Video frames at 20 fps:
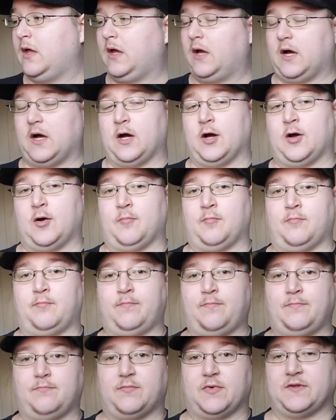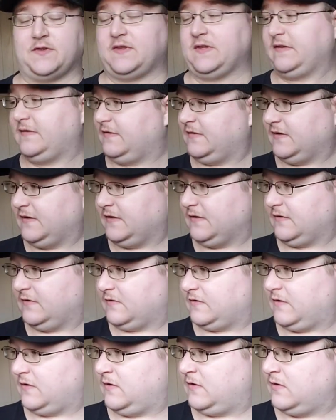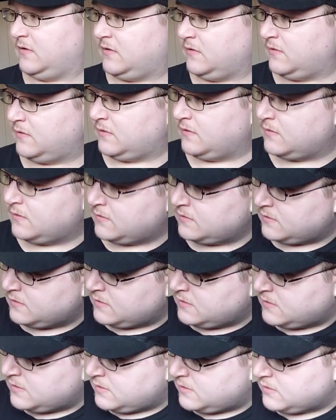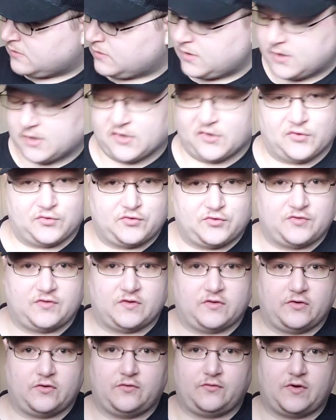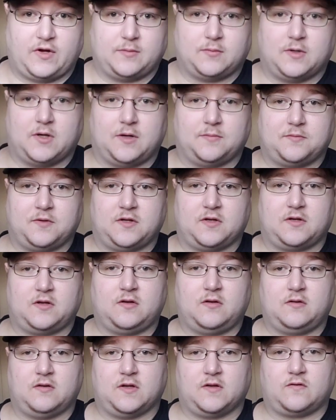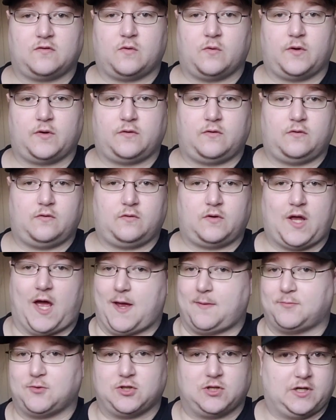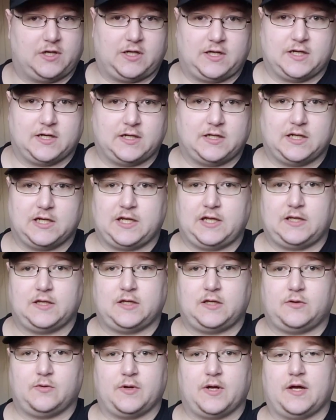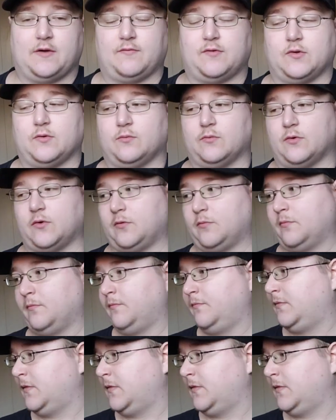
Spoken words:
But this is, you know, just a little fiber optic that's going to capture any kind of light that you have in the room.